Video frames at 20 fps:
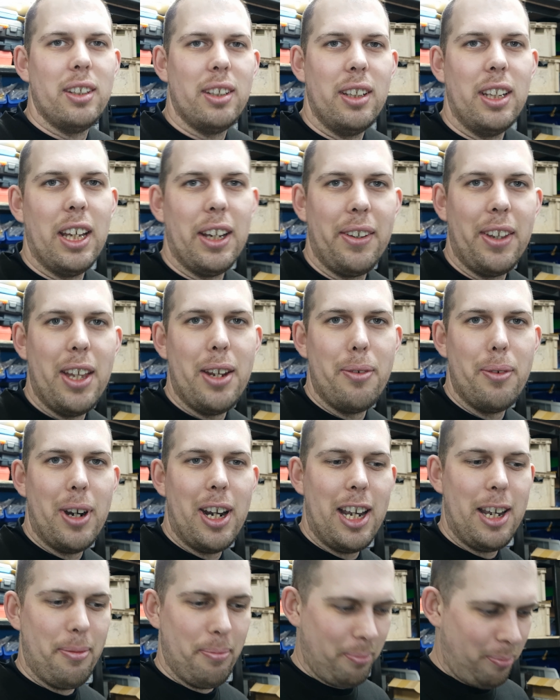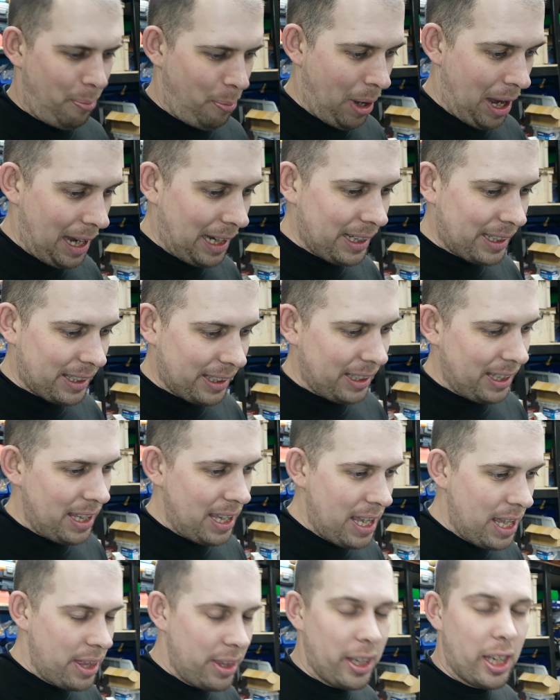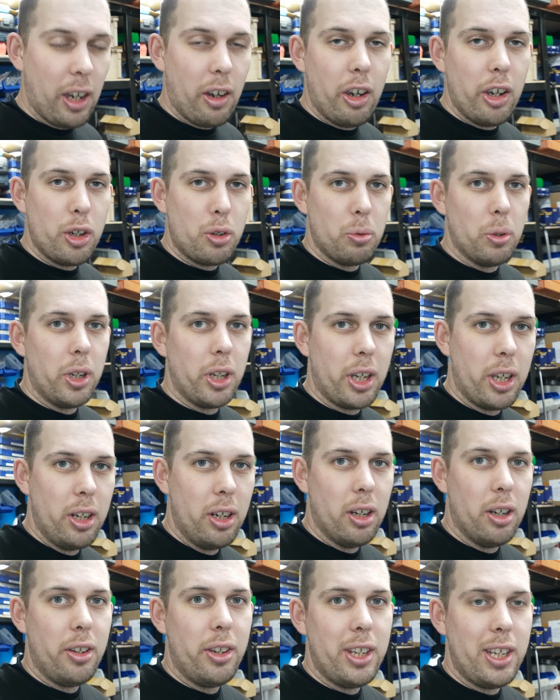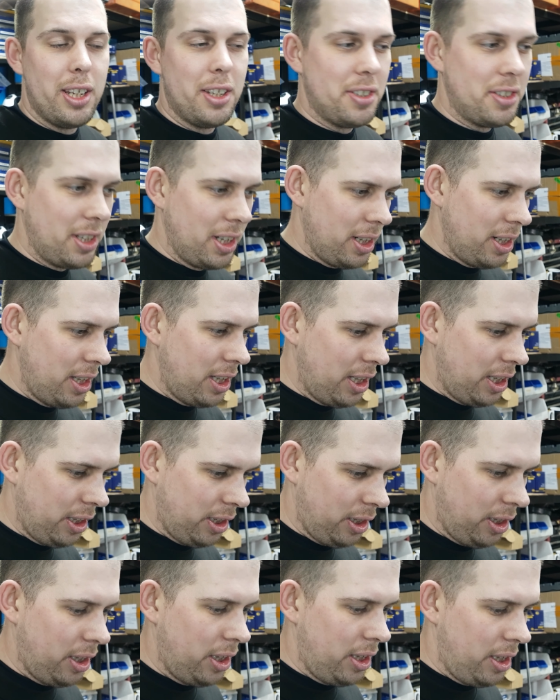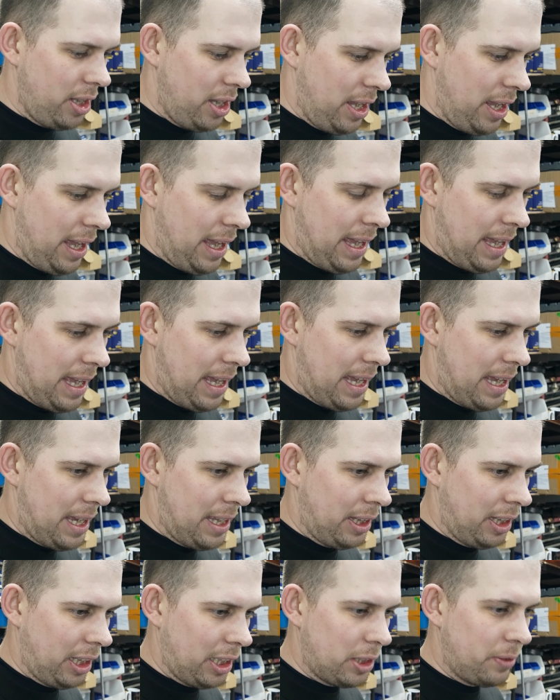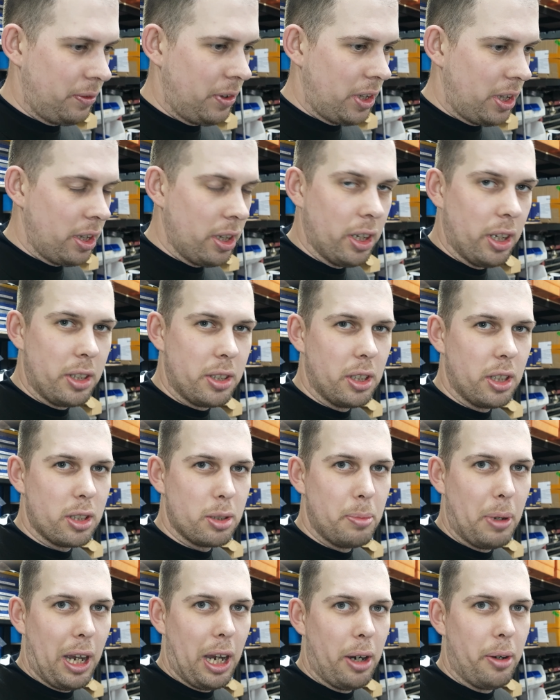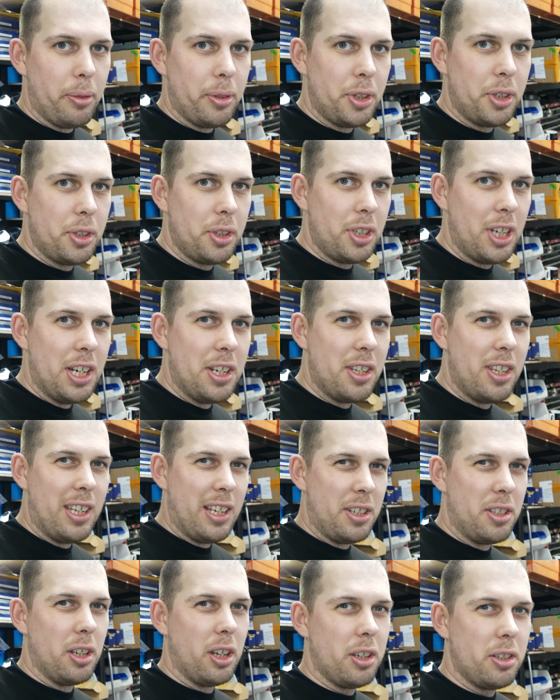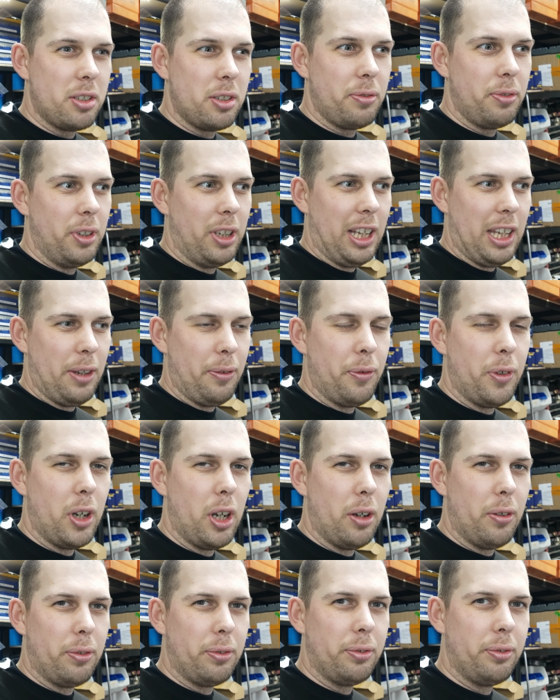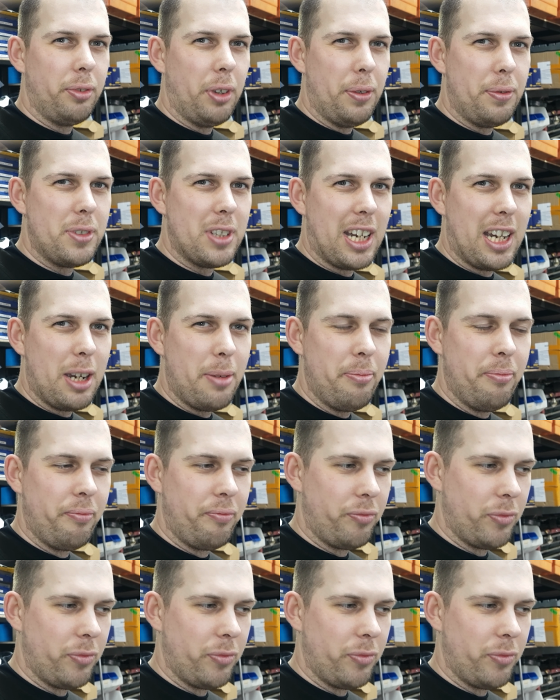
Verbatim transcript: Now then, right, back in the garage working on the Insignia. Uh, in the last video I talked about changing the exhaust for like the fourth, fifth time.